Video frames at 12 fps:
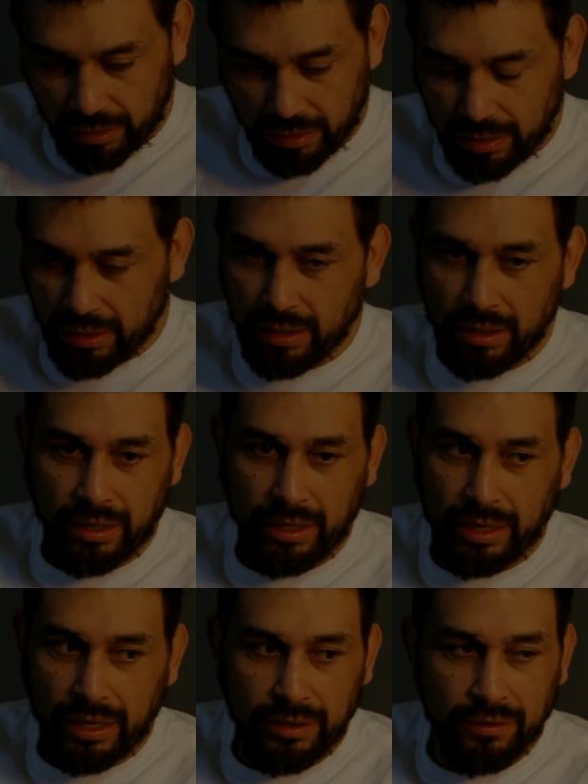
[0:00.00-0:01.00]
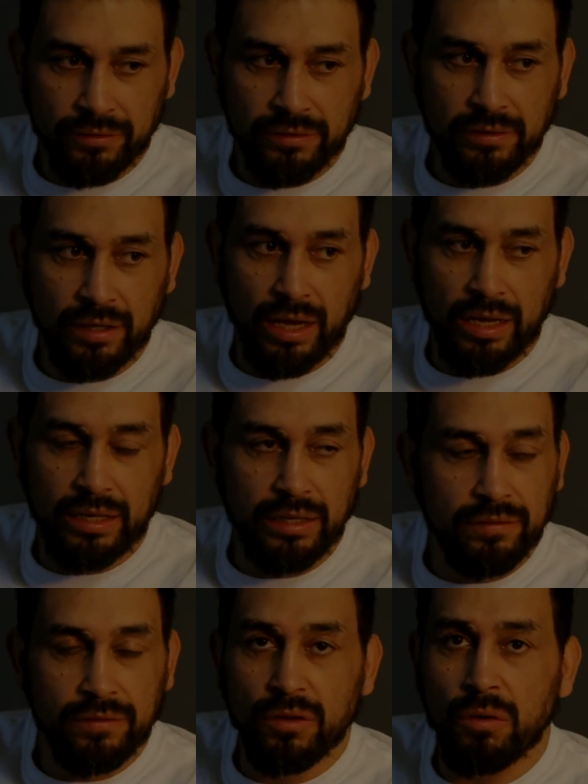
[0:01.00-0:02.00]
And there's a time,
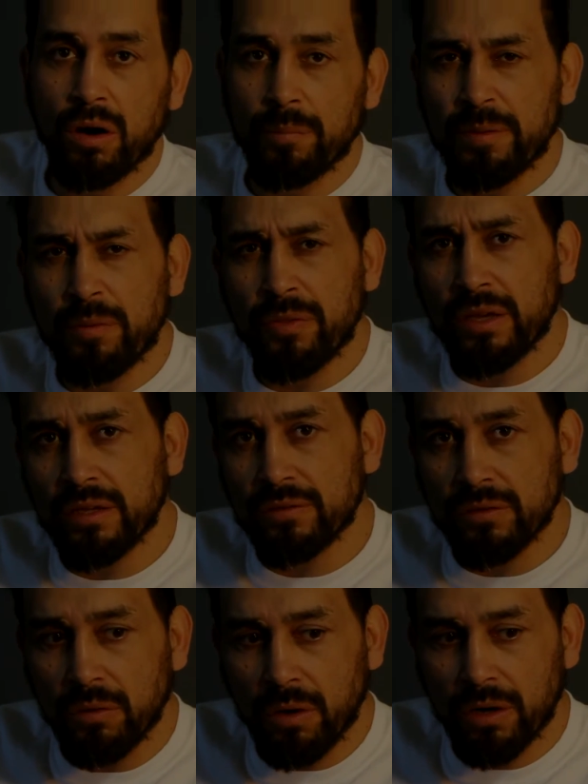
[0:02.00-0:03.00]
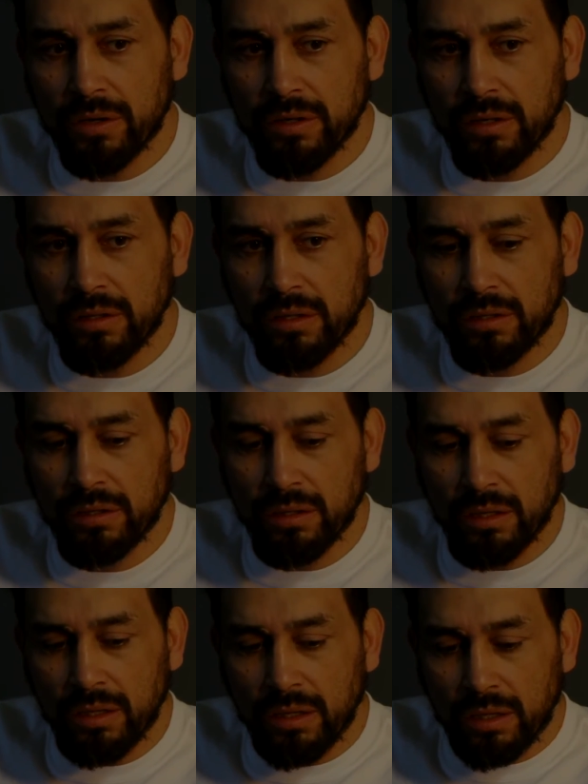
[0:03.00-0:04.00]
it's so hard. People think it's so hard
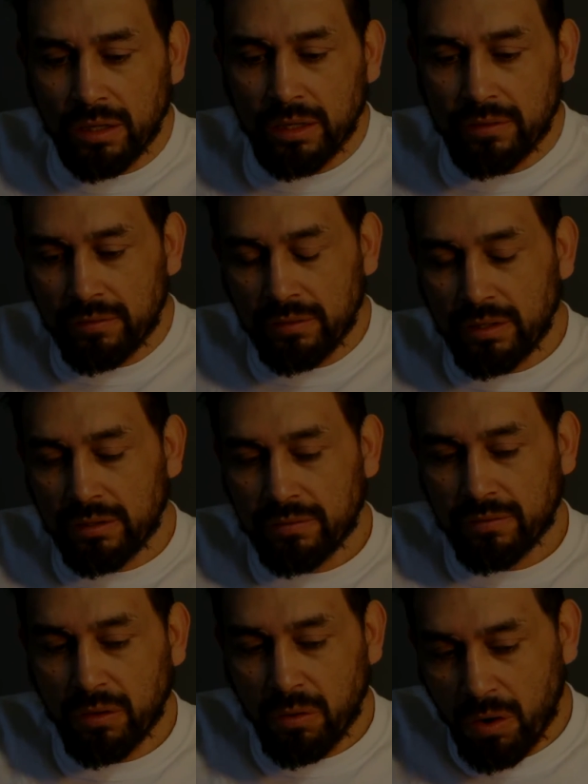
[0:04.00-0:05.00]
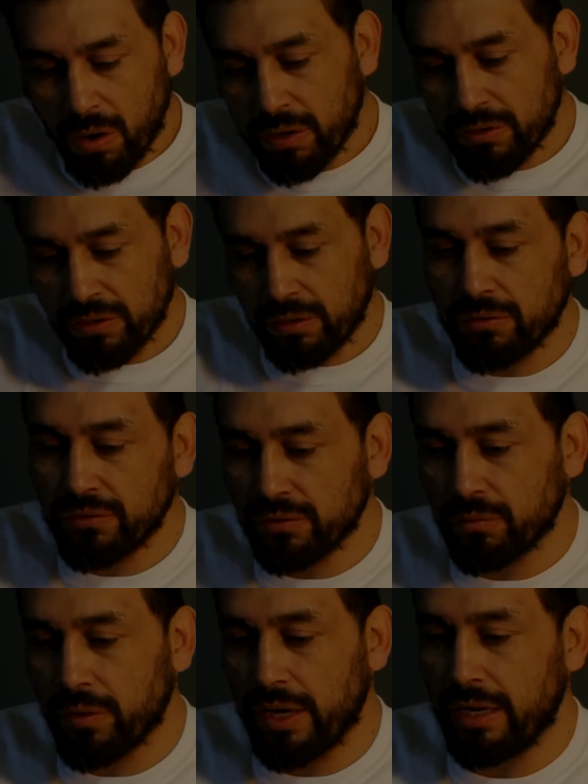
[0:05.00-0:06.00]
it's so hard to lose
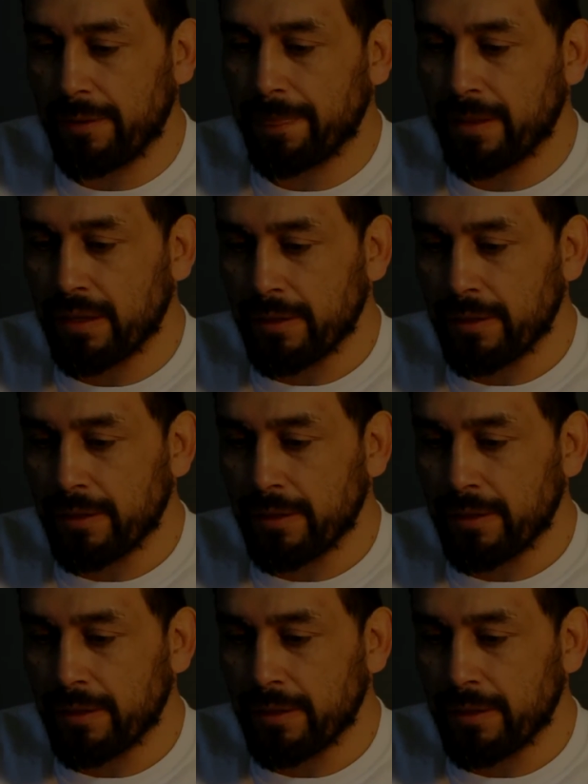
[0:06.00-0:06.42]
the weight,